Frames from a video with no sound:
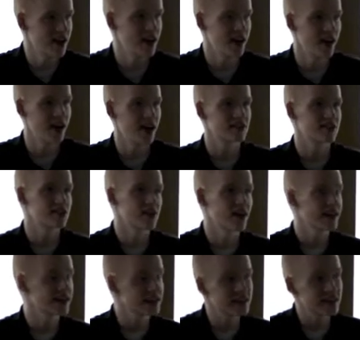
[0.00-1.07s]
to try
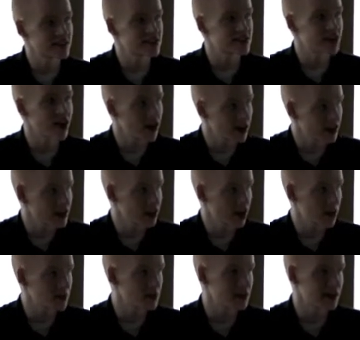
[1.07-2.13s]
and get things started in the
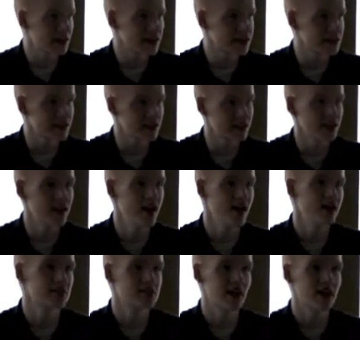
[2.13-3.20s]
Upper Peninsula.
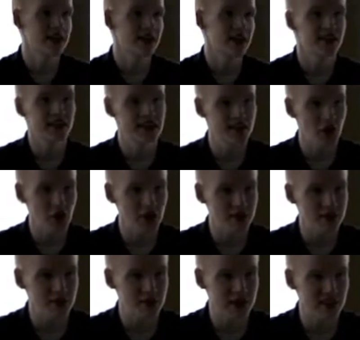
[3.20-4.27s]
So I think that as long
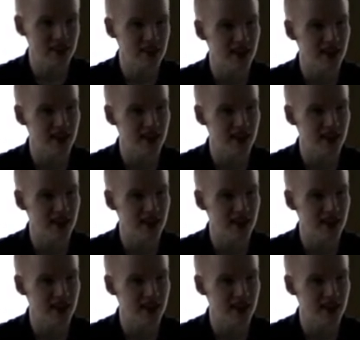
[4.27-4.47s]
as we